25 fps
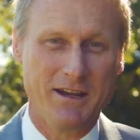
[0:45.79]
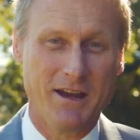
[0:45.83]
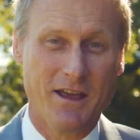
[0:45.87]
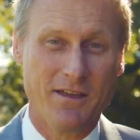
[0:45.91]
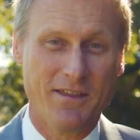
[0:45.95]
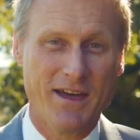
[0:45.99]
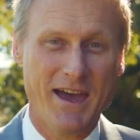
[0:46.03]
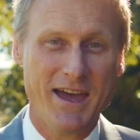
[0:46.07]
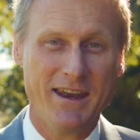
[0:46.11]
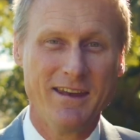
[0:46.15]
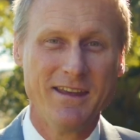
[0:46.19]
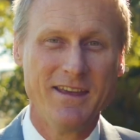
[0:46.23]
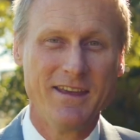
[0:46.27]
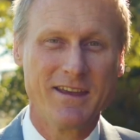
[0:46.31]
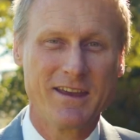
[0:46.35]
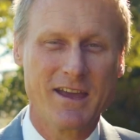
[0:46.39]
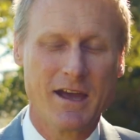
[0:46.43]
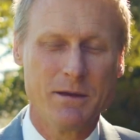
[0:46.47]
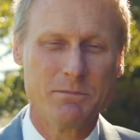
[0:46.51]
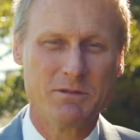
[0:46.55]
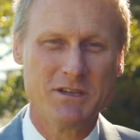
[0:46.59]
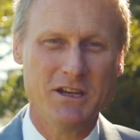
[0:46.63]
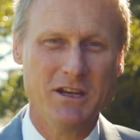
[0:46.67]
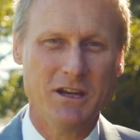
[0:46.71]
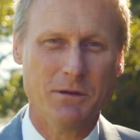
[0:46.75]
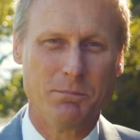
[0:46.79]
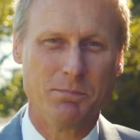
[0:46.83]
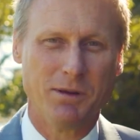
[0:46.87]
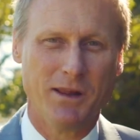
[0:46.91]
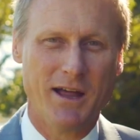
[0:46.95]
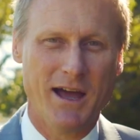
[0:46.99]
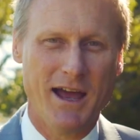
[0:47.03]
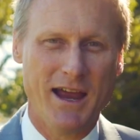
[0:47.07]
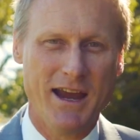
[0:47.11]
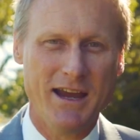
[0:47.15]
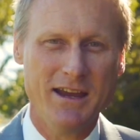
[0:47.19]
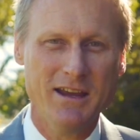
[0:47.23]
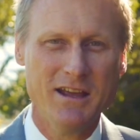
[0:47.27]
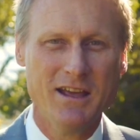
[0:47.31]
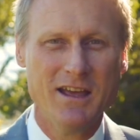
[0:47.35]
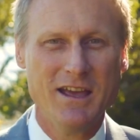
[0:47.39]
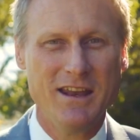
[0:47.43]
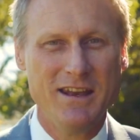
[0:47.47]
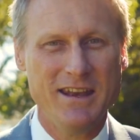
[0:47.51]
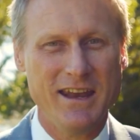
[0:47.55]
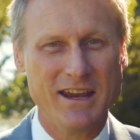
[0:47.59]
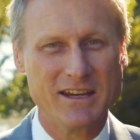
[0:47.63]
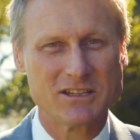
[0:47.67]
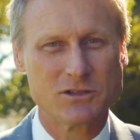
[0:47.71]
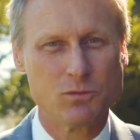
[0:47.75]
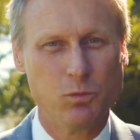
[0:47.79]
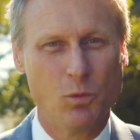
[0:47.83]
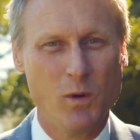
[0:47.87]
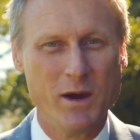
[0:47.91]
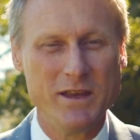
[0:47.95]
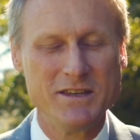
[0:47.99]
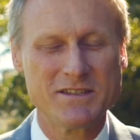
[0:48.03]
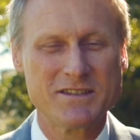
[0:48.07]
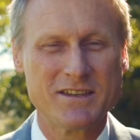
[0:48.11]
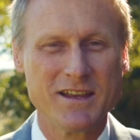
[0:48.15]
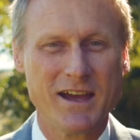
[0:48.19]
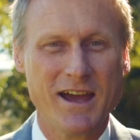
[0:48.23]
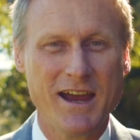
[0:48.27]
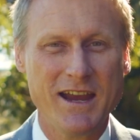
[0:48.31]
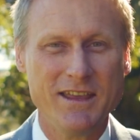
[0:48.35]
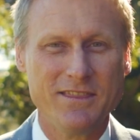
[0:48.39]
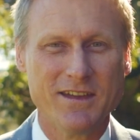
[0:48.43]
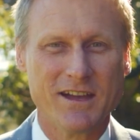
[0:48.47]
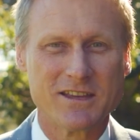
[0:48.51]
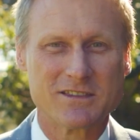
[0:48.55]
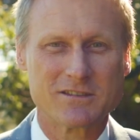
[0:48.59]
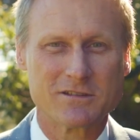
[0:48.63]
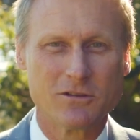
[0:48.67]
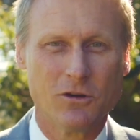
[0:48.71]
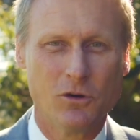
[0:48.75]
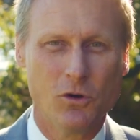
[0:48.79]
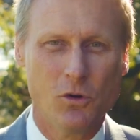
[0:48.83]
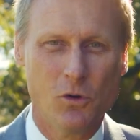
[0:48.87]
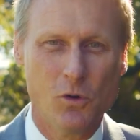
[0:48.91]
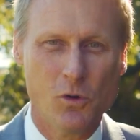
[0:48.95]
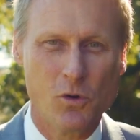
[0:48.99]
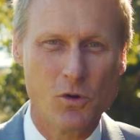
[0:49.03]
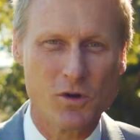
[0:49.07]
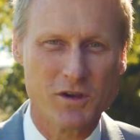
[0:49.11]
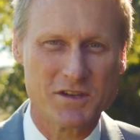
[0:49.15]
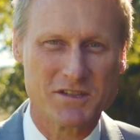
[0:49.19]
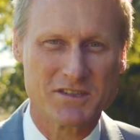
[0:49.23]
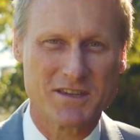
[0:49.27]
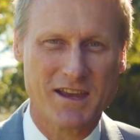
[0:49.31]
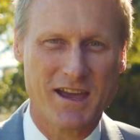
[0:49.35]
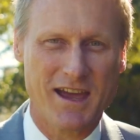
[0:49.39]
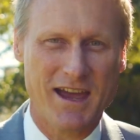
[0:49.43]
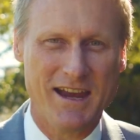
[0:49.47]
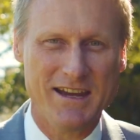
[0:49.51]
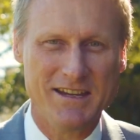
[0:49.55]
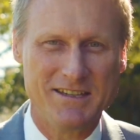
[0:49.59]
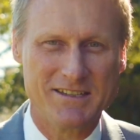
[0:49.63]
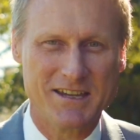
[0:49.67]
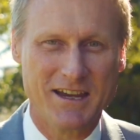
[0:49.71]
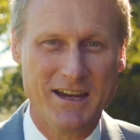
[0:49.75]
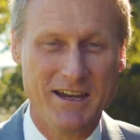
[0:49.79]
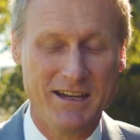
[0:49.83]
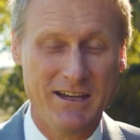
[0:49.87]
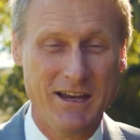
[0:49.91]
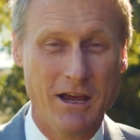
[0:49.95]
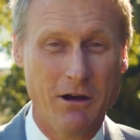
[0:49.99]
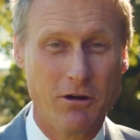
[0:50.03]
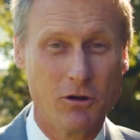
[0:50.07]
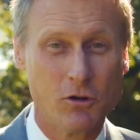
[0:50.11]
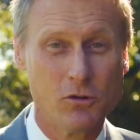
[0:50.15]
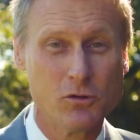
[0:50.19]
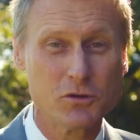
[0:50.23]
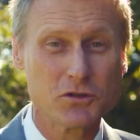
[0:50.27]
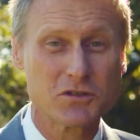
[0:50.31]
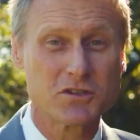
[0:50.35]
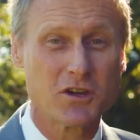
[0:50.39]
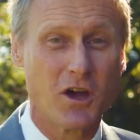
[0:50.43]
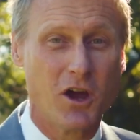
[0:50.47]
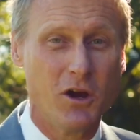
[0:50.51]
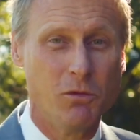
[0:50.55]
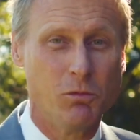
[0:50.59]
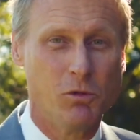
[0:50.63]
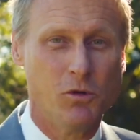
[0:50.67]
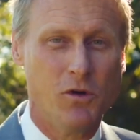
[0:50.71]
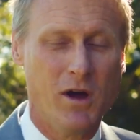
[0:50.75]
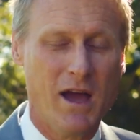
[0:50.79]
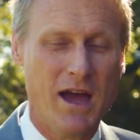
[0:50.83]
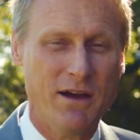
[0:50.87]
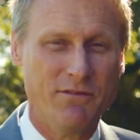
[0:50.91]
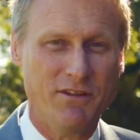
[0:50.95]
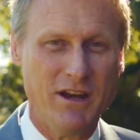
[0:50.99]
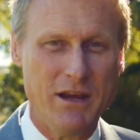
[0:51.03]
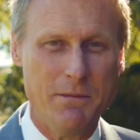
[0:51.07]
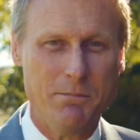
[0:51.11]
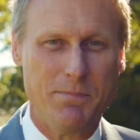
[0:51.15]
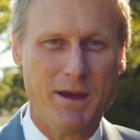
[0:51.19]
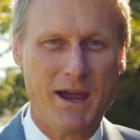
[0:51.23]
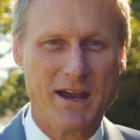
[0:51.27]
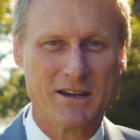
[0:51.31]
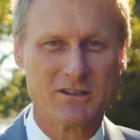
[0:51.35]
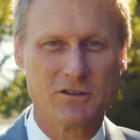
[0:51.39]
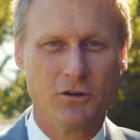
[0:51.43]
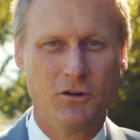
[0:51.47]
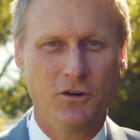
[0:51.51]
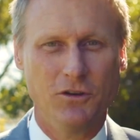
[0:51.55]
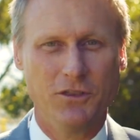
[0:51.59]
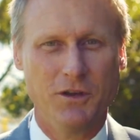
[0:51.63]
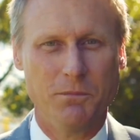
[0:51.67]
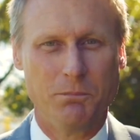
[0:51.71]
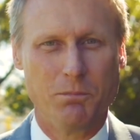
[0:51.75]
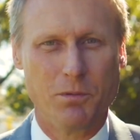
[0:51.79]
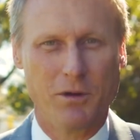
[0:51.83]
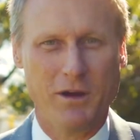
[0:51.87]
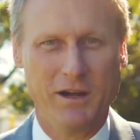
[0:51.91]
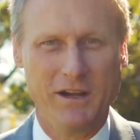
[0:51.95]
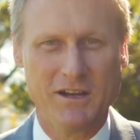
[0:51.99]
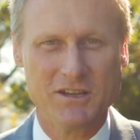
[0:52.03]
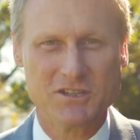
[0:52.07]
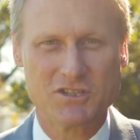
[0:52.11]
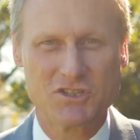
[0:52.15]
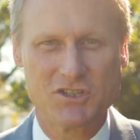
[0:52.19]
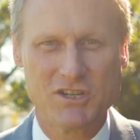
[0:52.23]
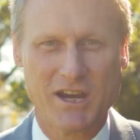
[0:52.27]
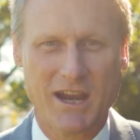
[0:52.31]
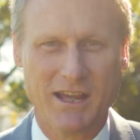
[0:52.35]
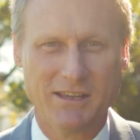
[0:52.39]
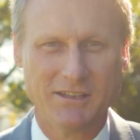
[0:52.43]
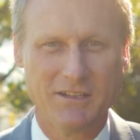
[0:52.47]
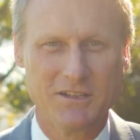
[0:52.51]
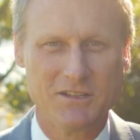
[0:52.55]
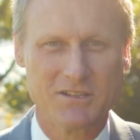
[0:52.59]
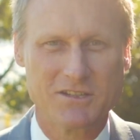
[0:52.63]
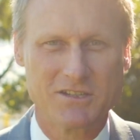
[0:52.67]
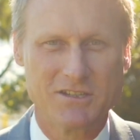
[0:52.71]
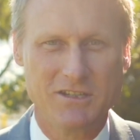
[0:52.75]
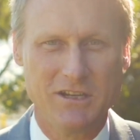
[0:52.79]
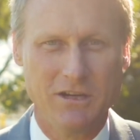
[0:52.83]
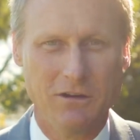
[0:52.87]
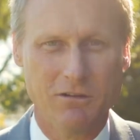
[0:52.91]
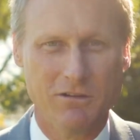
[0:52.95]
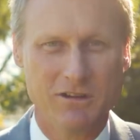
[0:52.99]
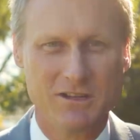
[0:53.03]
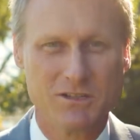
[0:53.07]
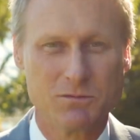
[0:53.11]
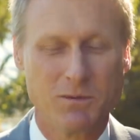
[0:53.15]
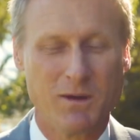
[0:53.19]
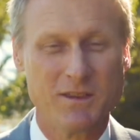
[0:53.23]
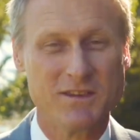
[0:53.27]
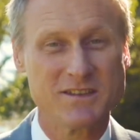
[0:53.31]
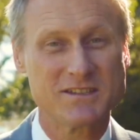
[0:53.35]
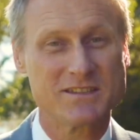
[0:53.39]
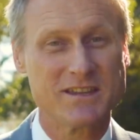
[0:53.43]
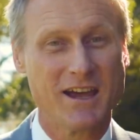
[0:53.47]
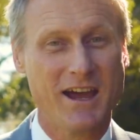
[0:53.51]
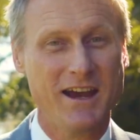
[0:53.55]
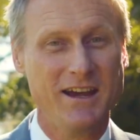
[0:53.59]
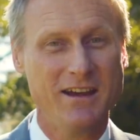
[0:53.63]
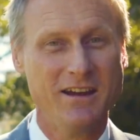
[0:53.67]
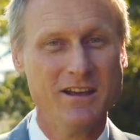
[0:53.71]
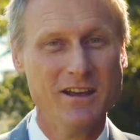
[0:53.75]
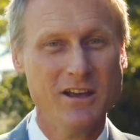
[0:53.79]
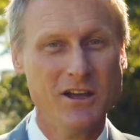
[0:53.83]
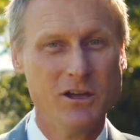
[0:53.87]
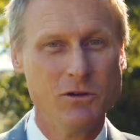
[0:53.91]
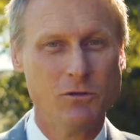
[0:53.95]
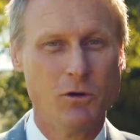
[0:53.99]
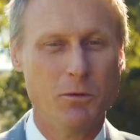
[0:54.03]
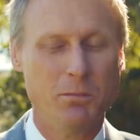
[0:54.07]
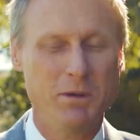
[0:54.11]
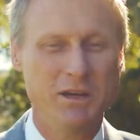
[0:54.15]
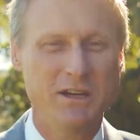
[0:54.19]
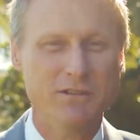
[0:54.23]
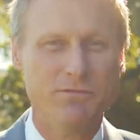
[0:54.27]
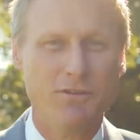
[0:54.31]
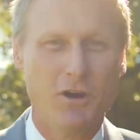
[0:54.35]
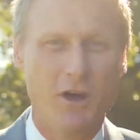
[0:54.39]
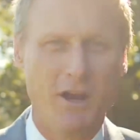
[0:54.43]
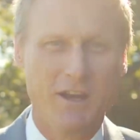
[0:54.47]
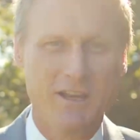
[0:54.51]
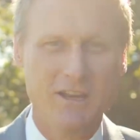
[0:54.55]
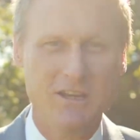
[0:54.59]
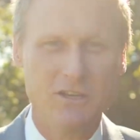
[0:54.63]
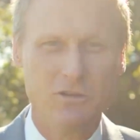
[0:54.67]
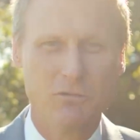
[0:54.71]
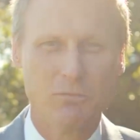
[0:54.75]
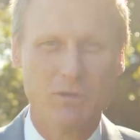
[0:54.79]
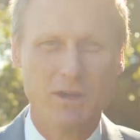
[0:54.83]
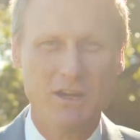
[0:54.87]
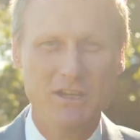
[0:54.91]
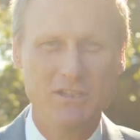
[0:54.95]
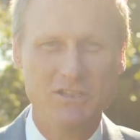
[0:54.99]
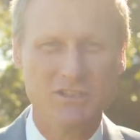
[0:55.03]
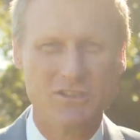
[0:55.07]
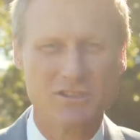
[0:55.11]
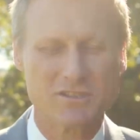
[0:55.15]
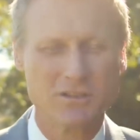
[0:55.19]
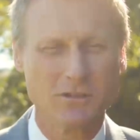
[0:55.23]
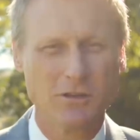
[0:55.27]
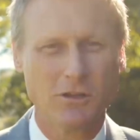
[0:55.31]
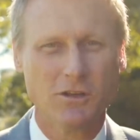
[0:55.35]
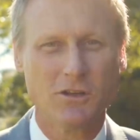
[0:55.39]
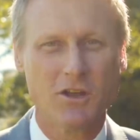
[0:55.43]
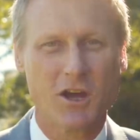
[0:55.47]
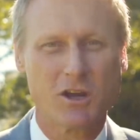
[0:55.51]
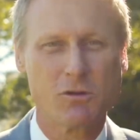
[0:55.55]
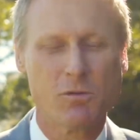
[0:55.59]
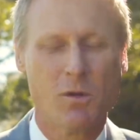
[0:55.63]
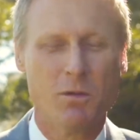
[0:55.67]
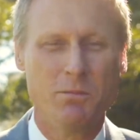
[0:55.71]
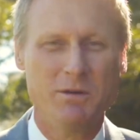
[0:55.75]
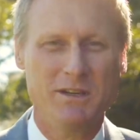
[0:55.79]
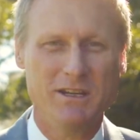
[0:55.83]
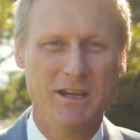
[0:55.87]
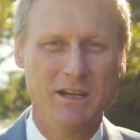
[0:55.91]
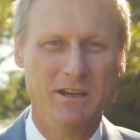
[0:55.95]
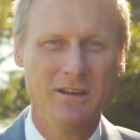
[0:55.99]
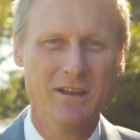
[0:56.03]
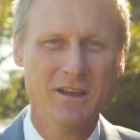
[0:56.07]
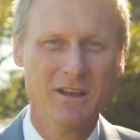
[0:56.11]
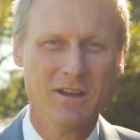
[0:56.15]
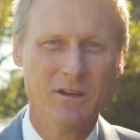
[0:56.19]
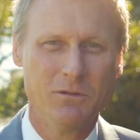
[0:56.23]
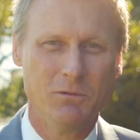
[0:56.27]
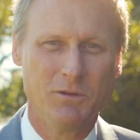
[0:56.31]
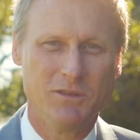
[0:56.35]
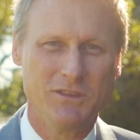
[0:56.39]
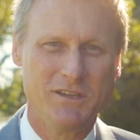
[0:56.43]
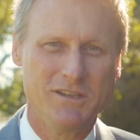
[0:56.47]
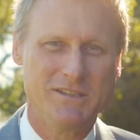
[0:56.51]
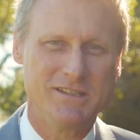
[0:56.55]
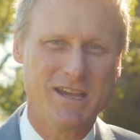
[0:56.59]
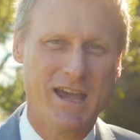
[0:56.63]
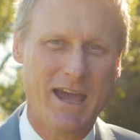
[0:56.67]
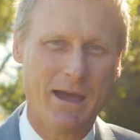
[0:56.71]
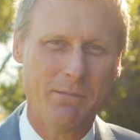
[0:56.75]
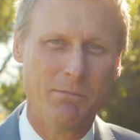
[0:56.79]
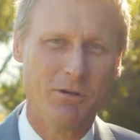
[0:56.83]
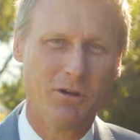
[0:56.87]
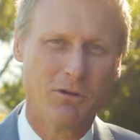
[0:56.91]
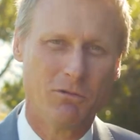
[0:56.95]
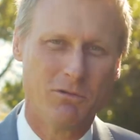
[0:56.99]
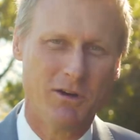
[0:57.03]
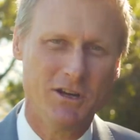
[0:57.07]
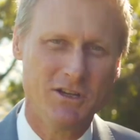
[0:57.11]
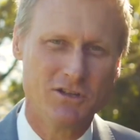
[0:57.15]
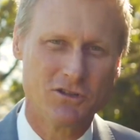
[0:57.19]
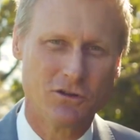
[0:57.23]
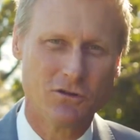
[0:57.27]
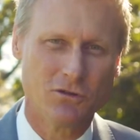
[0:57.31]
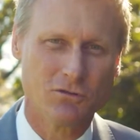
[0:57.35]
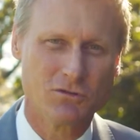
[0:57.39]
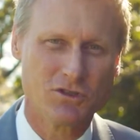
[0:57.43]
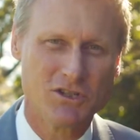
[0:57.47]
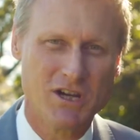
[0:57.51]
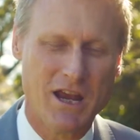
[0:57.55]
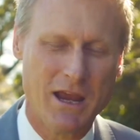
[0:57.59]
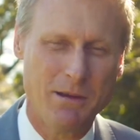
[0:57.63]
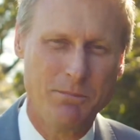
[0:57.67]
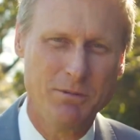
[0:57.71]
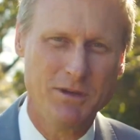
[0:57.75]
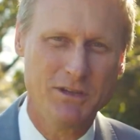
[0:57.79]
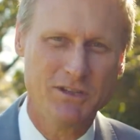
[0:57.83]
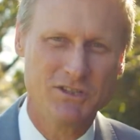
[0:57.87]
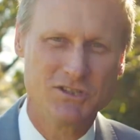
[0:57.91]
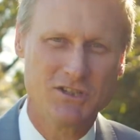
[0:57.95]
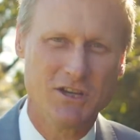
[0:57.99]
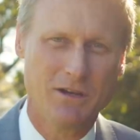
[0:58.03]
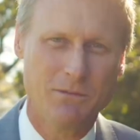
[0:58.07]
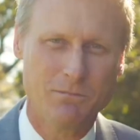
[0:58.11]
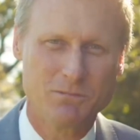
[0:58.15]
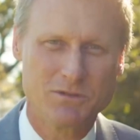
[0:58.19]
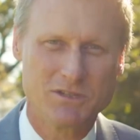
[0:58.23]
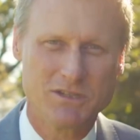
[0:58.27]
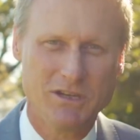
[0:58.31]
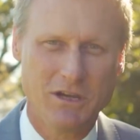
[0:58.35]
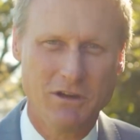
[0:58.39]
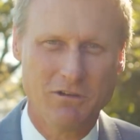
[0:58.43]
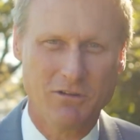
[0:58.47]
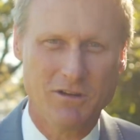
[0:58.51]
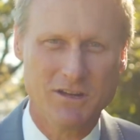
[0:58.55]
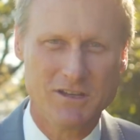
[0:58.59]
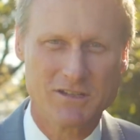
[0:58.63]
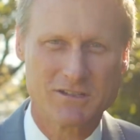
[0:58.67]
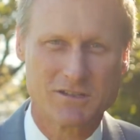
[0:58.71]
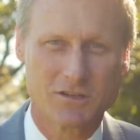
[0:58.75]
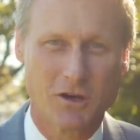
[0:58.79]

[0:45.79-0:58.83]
Now that comes into play next Wednesday, that's August 18. Now it also will have an impact on the Breeders' Challenge Series where the state will be divided into regions, a lot like what we did with the TAB Regional Championship Series.